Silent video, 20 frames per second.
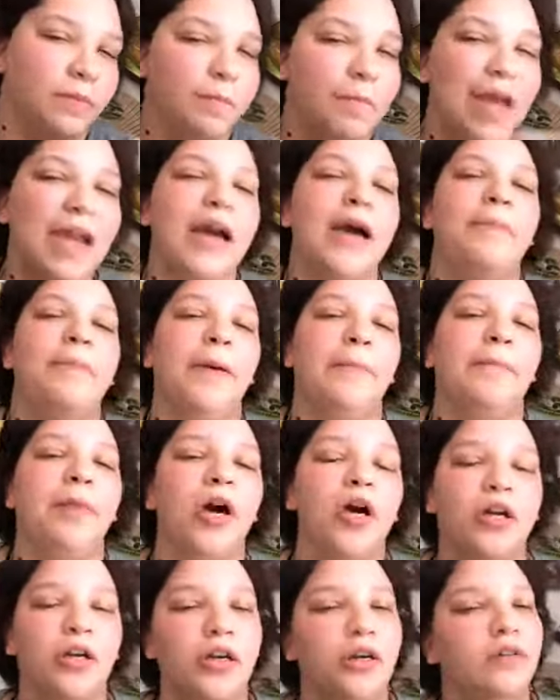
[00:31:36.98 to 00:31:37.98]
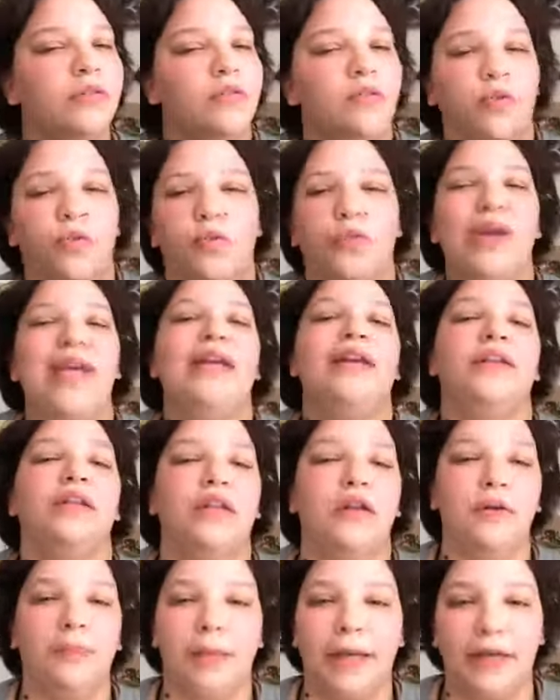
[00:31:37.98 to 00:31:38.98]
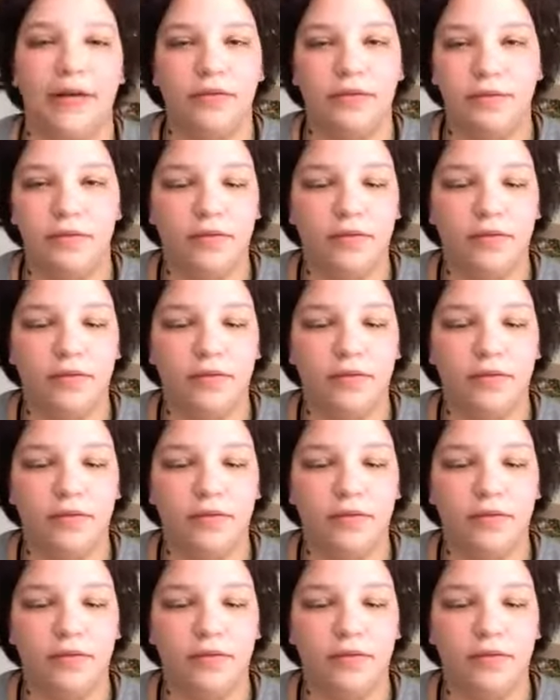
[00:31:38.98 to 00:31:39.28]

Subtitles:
pick up a book, read a little bit.